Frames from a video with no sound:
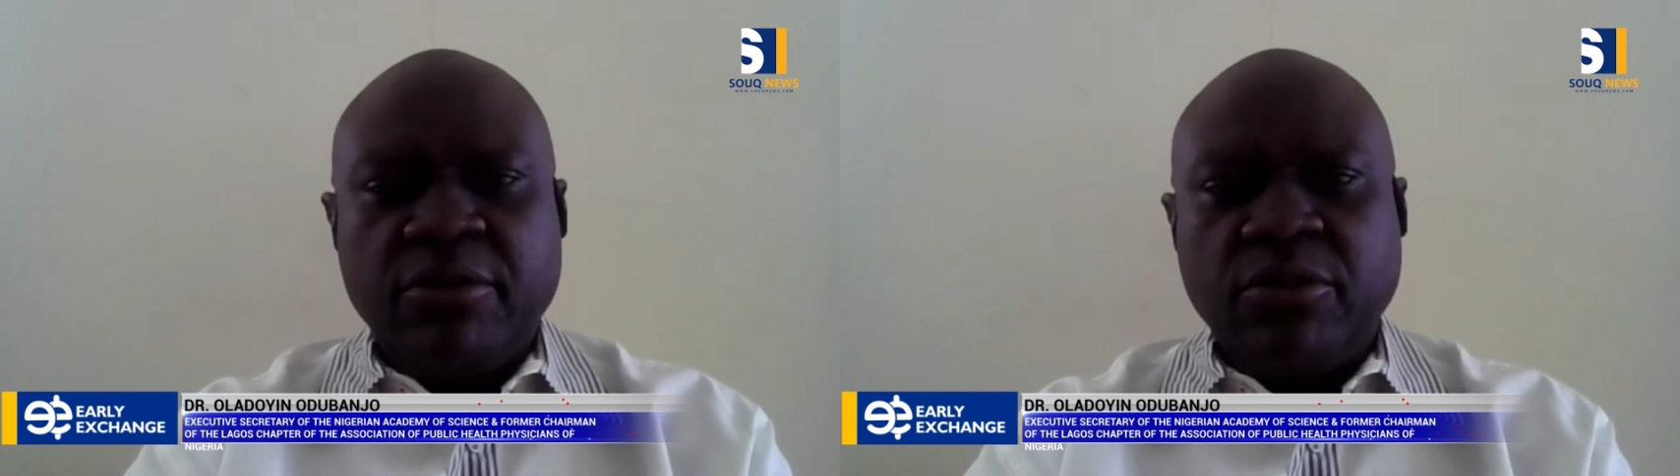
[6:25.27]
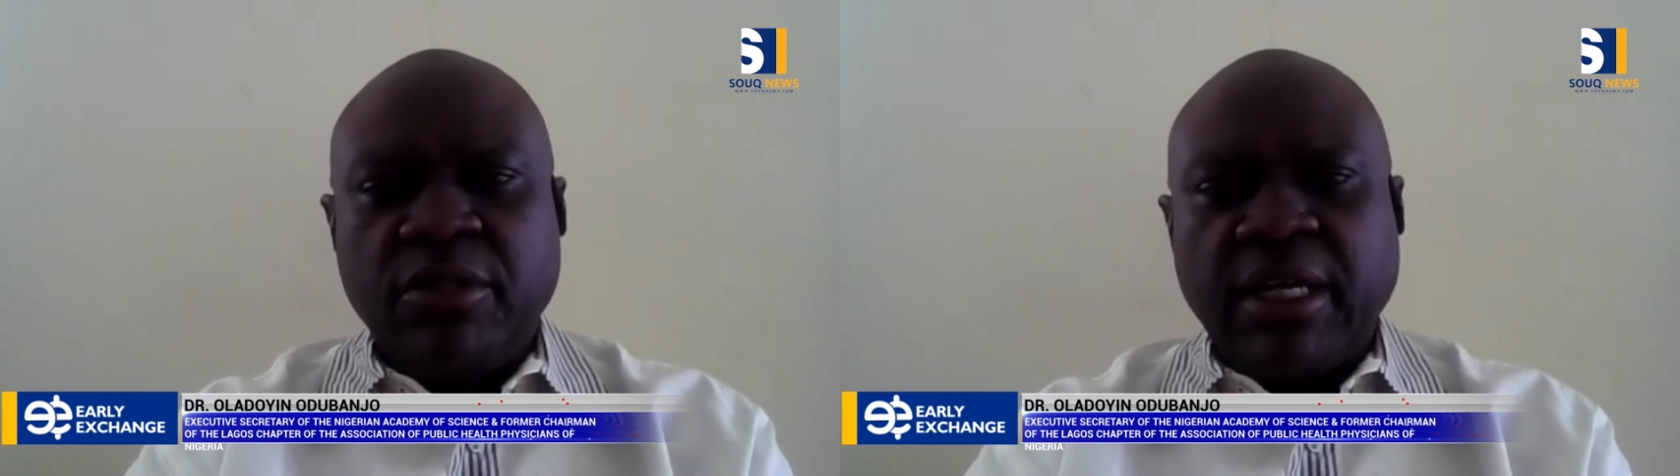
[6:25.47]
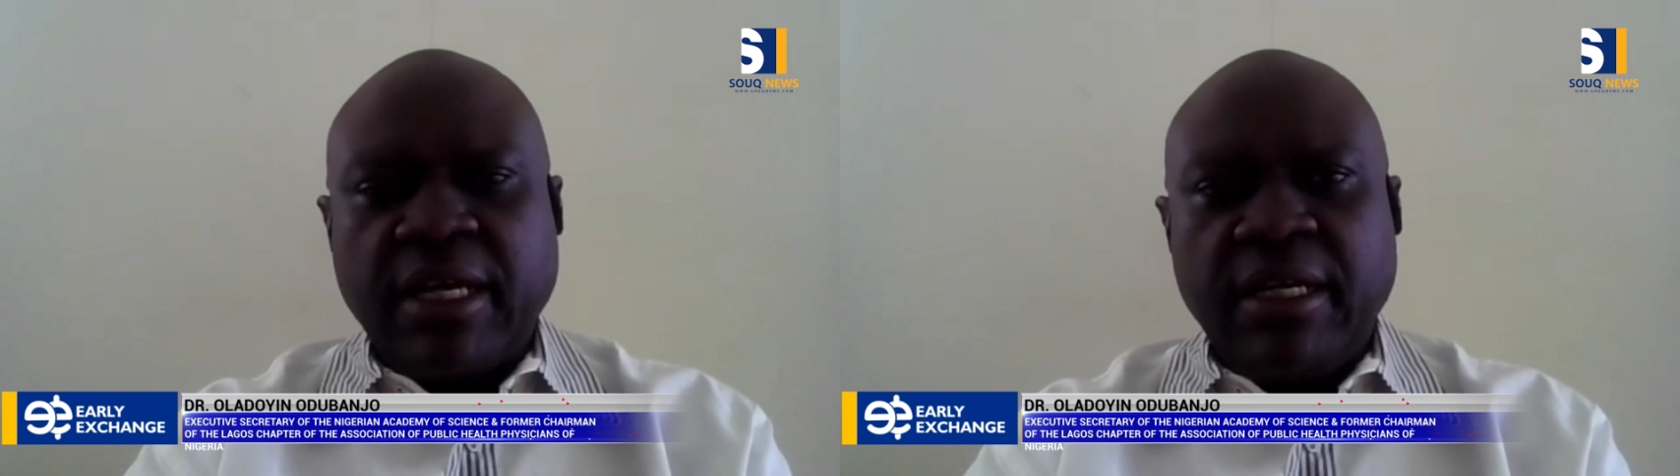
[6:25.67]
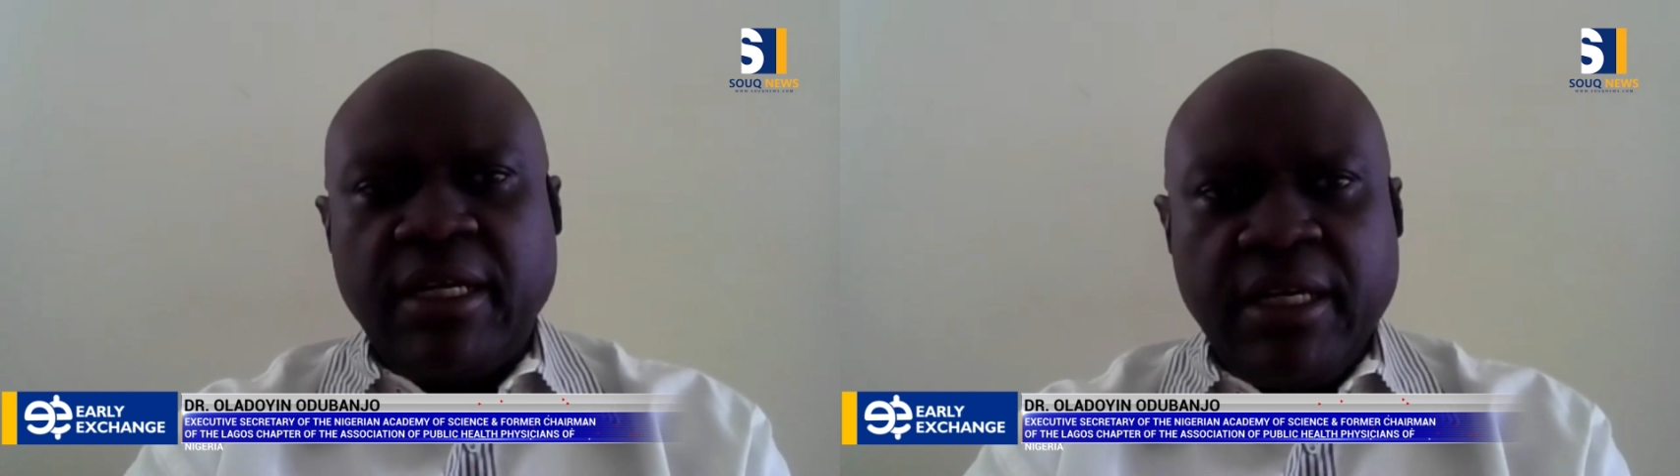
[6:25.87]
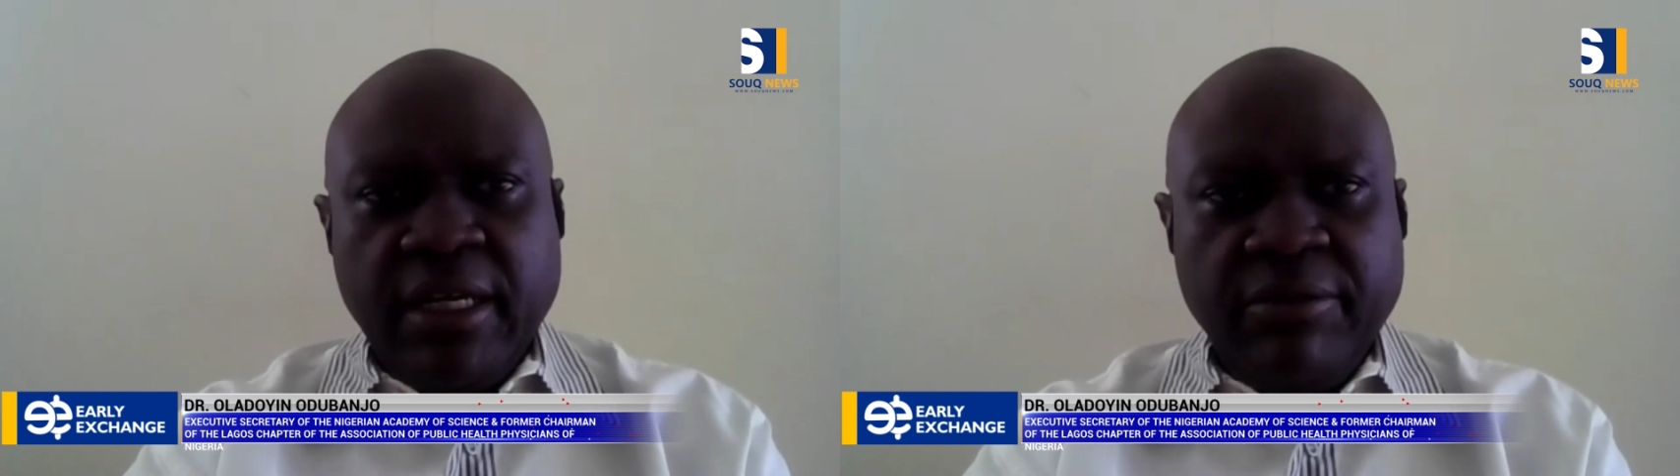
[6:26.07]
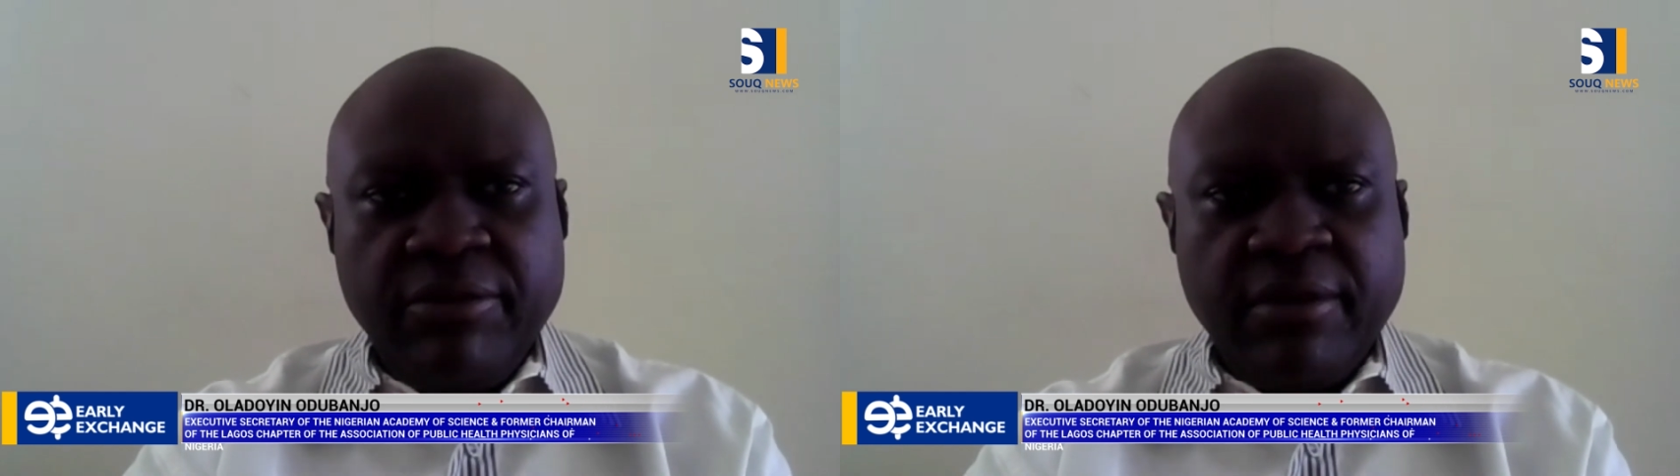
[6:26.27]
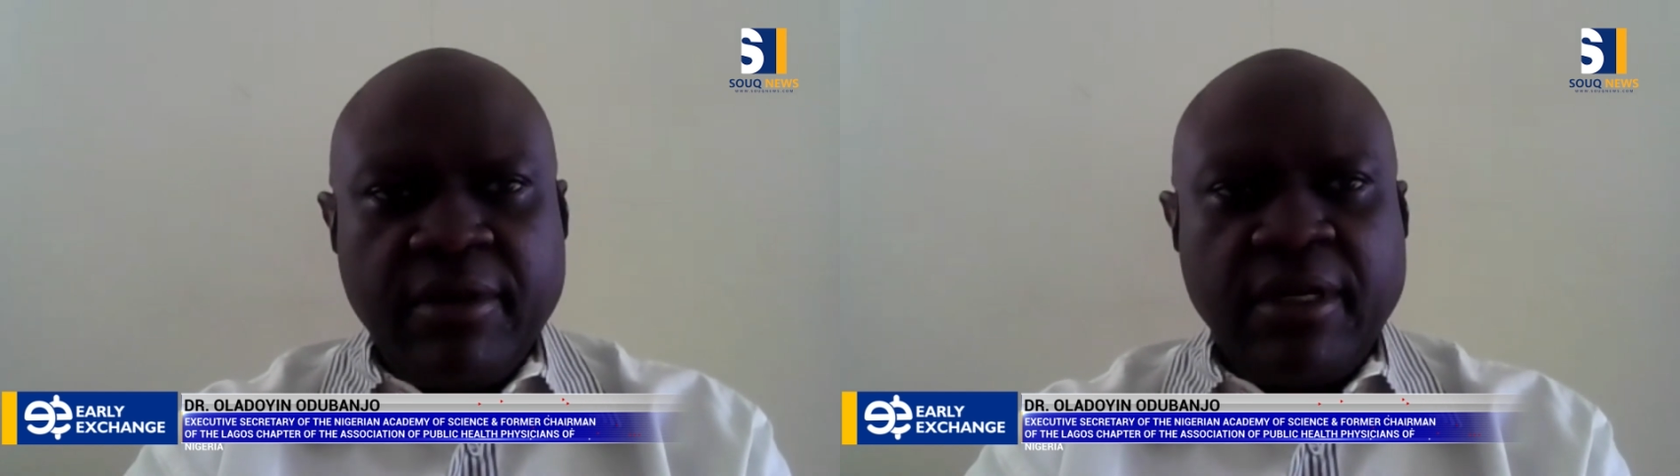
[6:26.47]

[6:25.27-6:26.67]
so they can live,